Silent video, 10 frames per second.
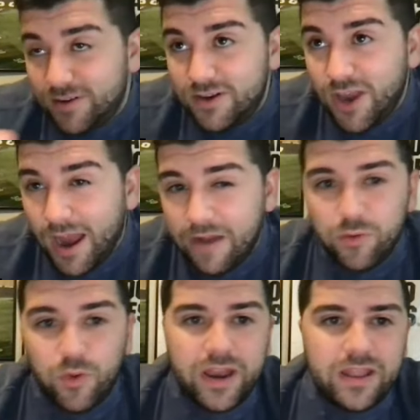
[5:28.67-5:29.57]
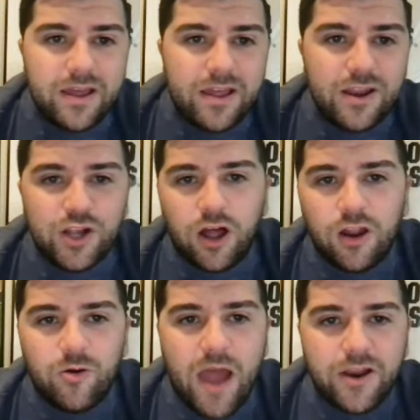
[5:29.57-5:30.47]
not everyone in the
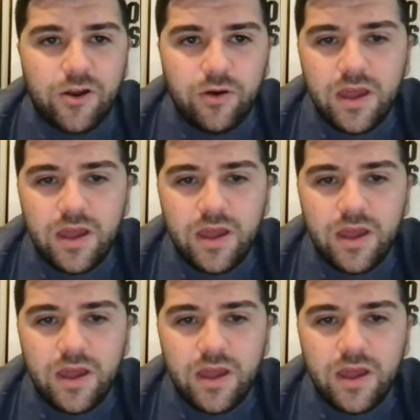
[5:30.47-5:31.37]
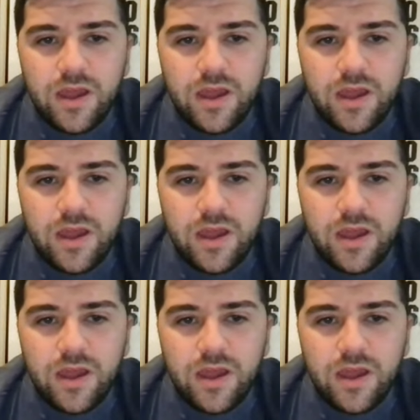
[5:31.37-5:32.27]
Colorado and
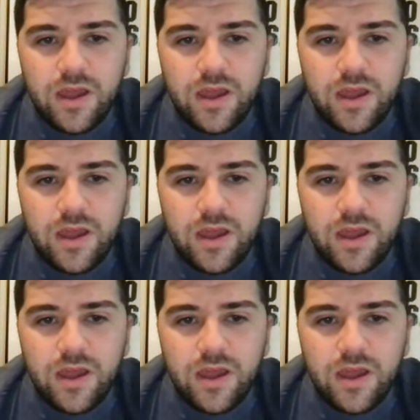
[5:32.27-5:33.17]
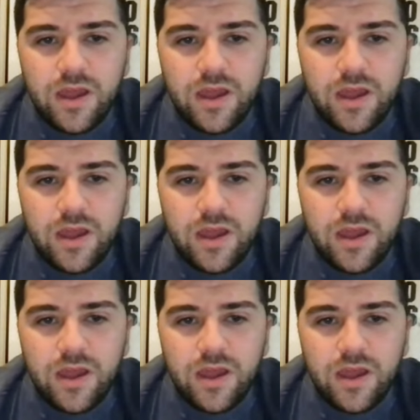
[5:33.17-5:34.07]
Nebraska worlds like
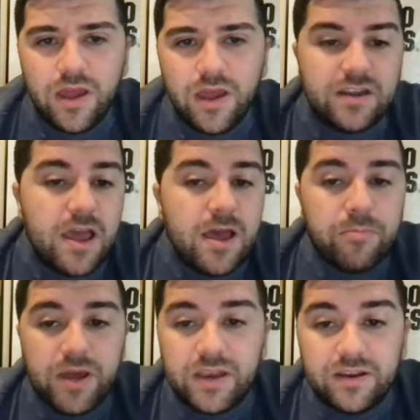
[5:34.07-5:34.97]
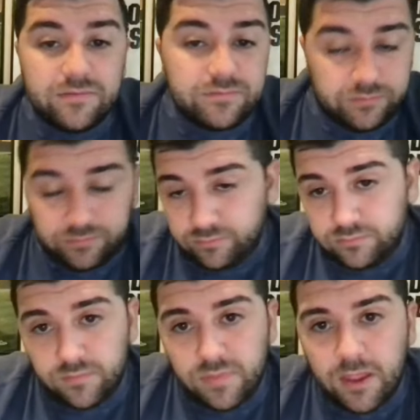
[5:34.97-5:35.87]
this comparison, but
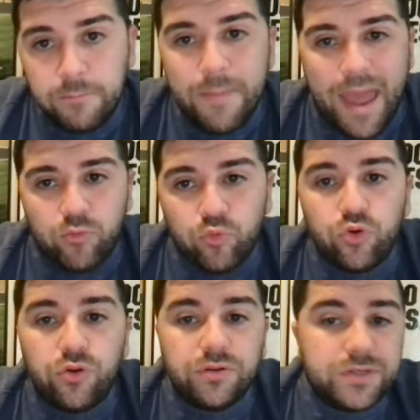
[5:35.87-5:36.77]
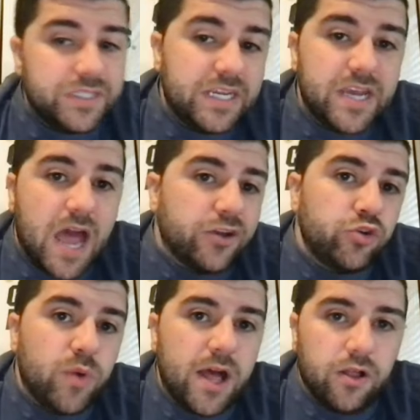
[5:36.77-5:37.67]
Matt Rhule did not
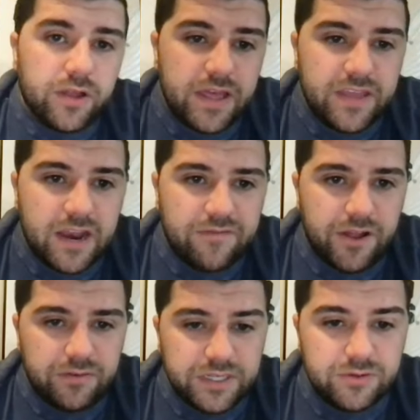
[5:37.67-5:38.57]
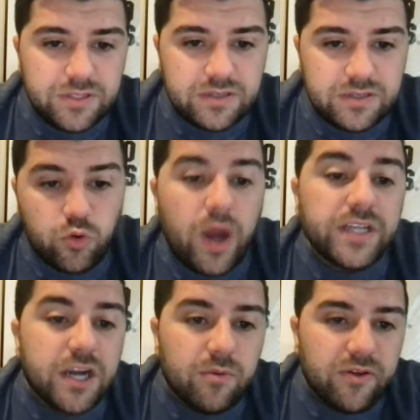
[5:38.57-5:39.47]
do well in the NFL. He was
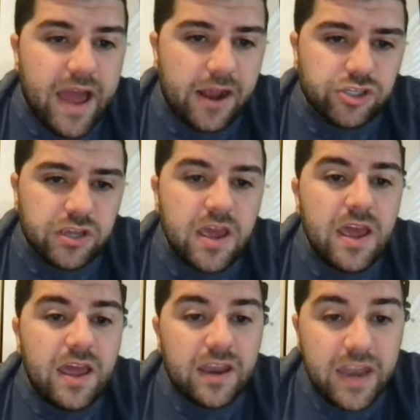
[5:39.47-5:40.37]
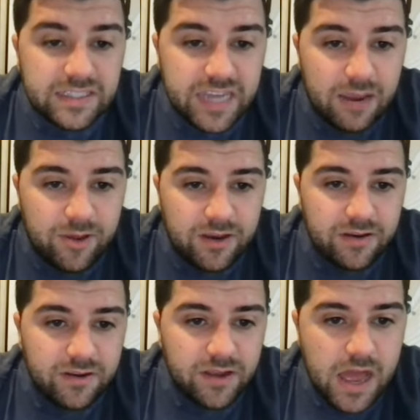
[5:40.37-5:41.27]
quite terrible, actually. Nick Saban,
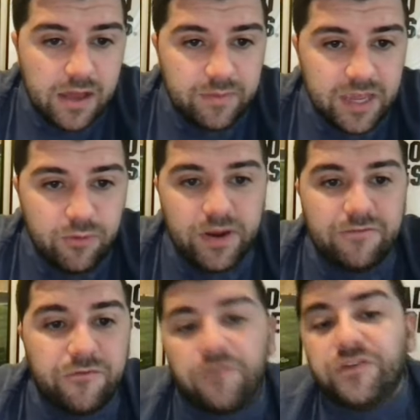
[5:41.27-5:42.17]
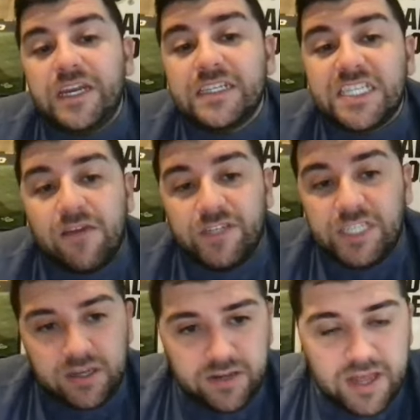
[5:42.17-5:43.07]
he went
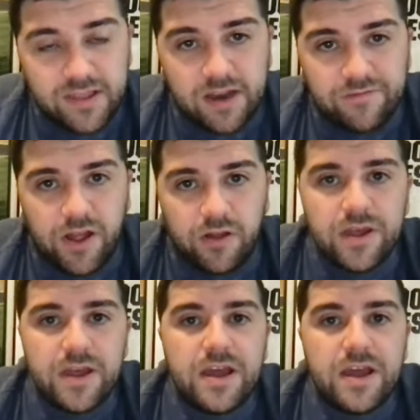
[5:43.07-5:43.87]
15-17 in the NFL.